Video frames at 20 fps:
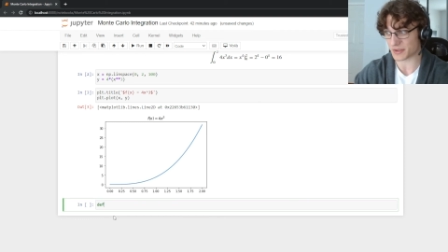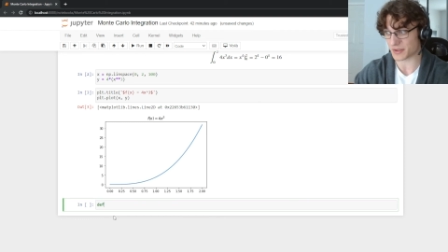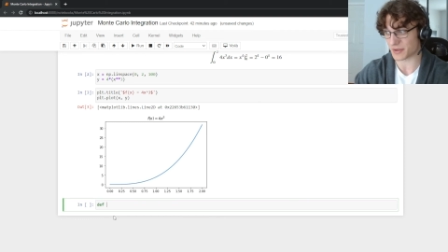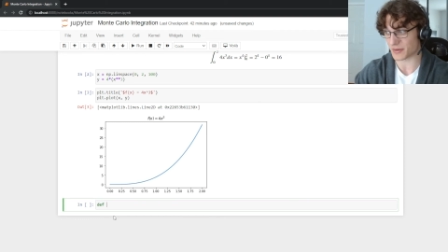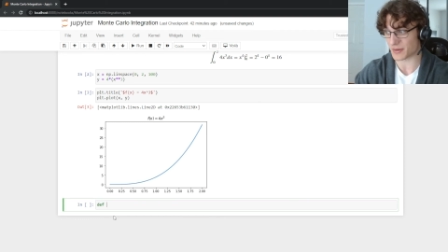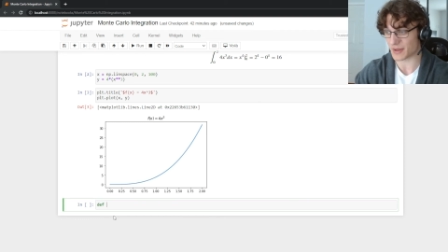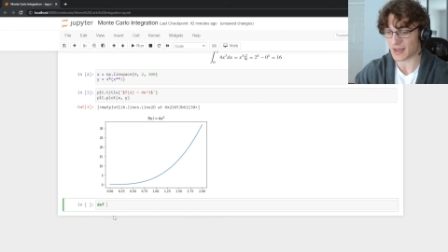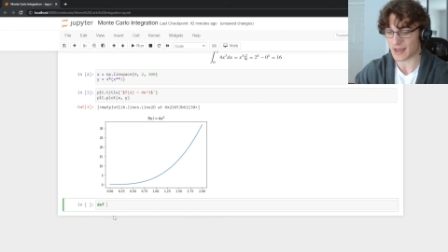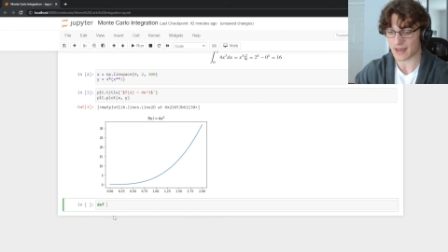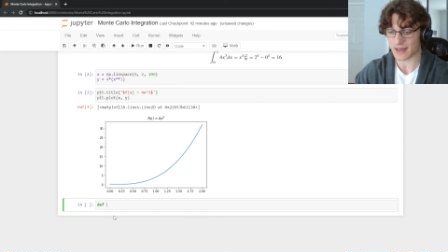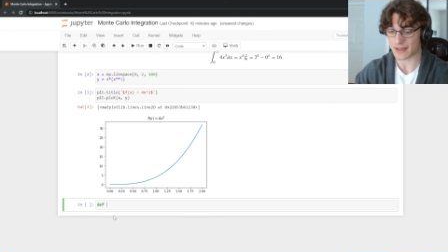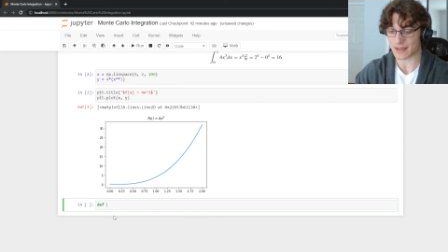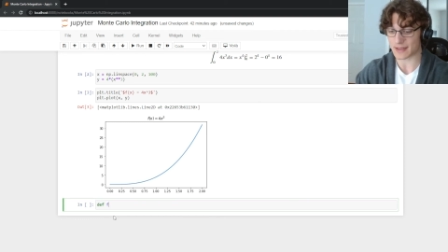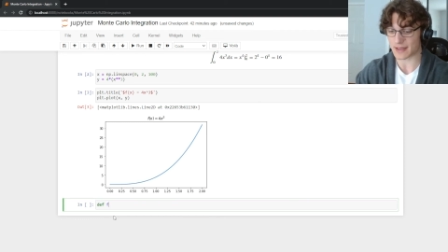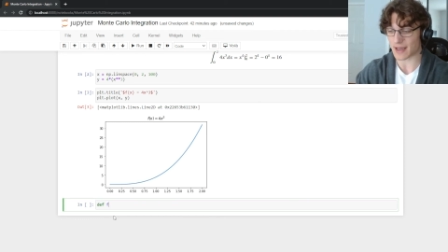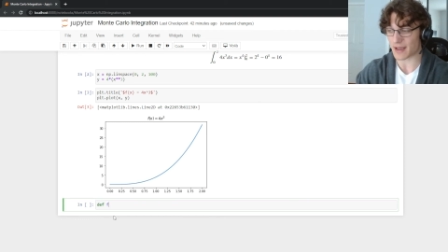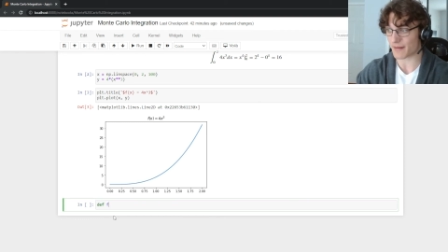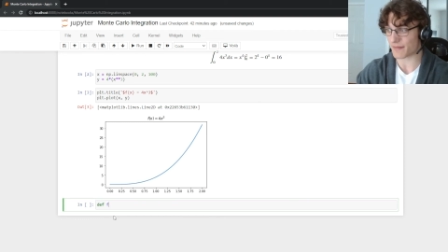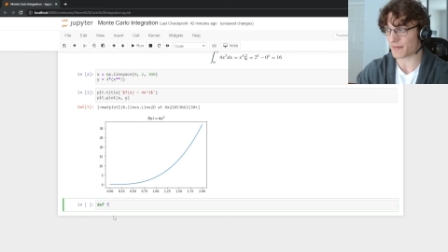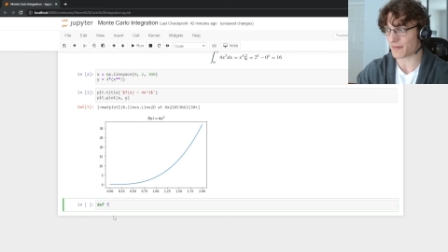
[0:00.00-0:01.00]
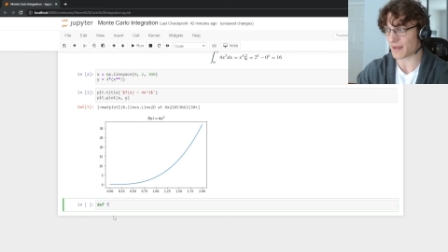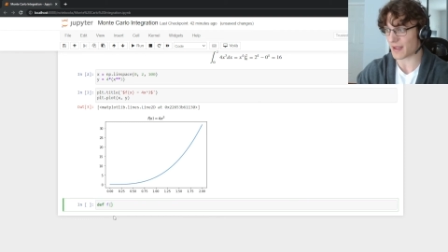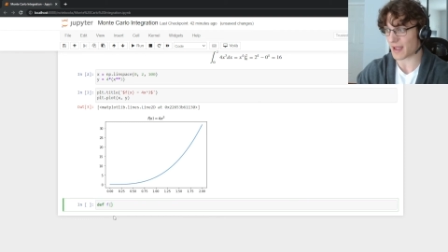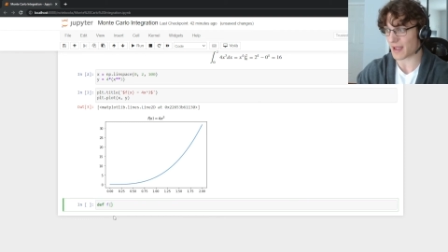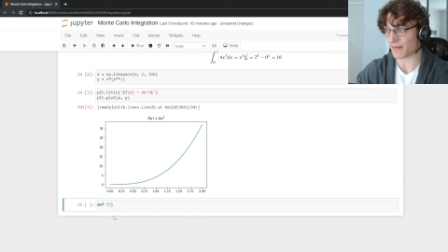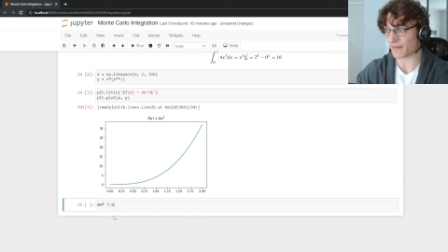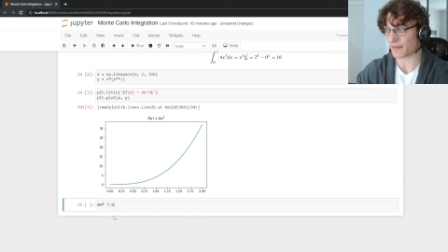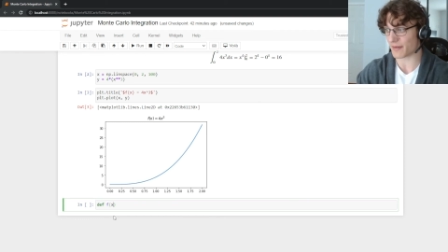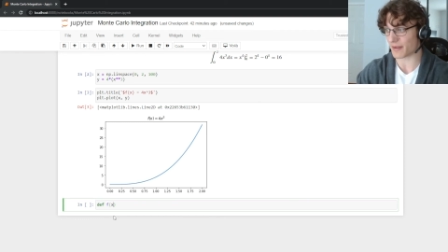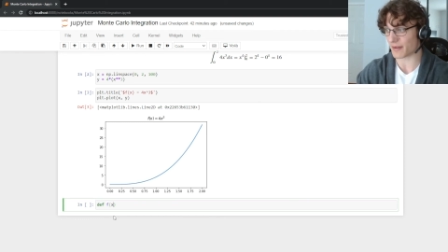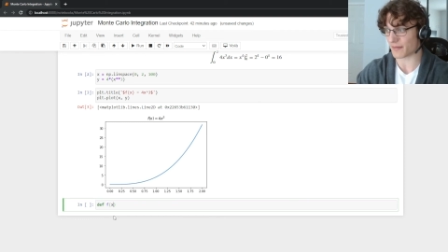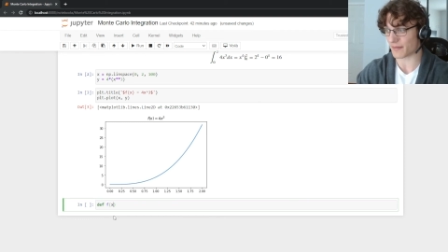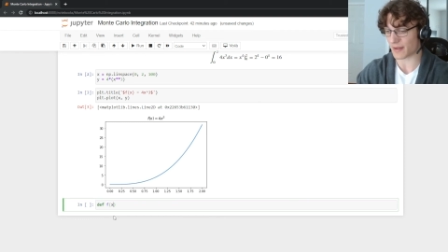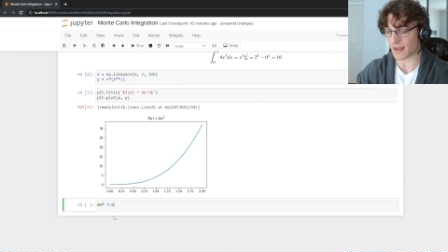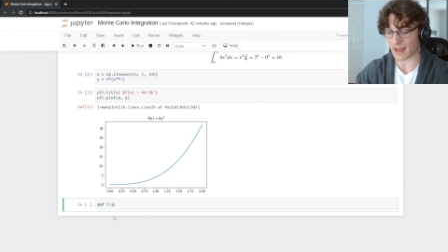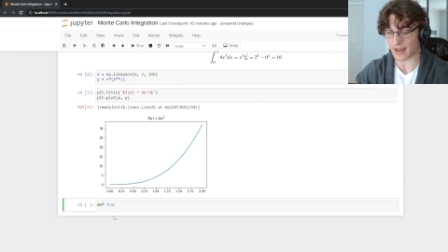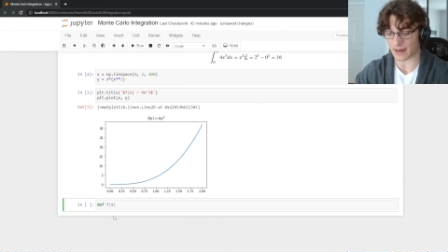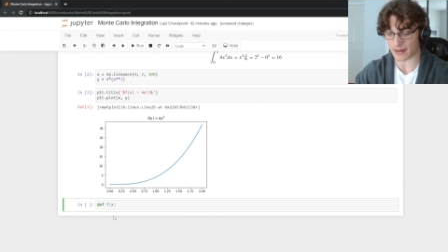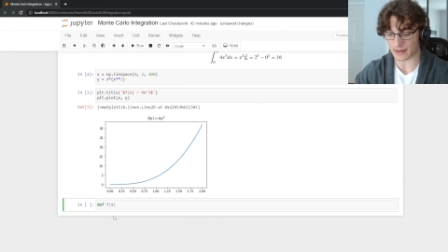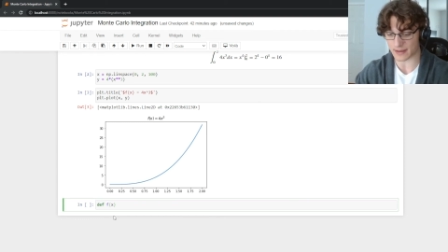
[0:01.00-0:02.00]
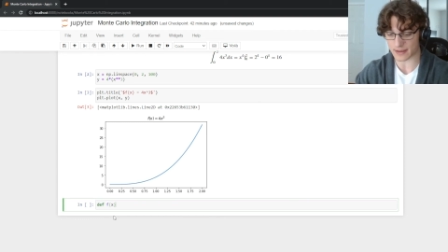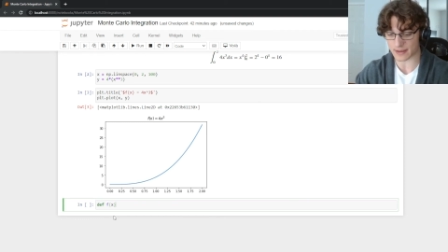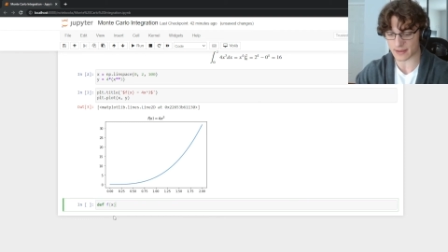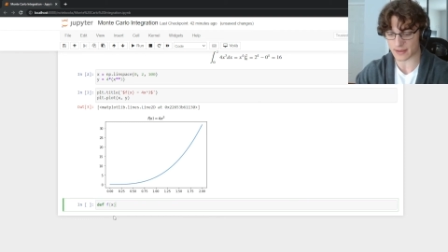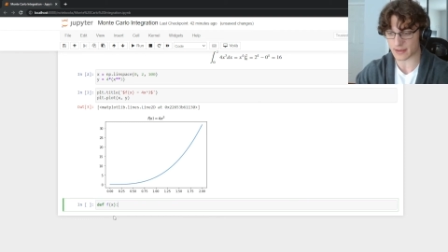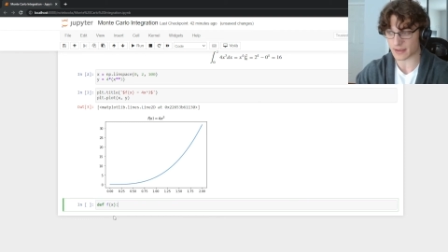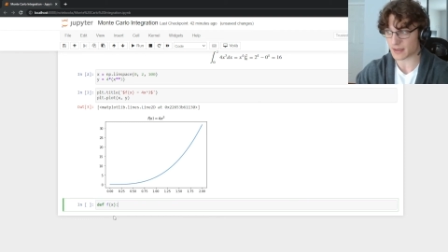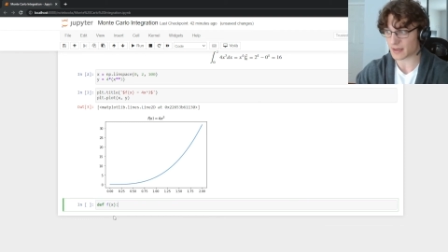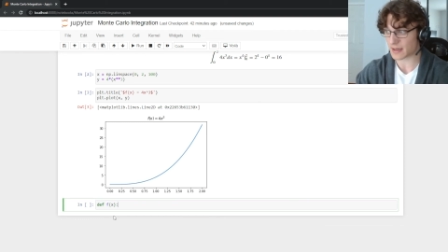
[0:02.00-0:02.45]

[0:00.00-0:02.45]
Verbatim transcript: So def f of x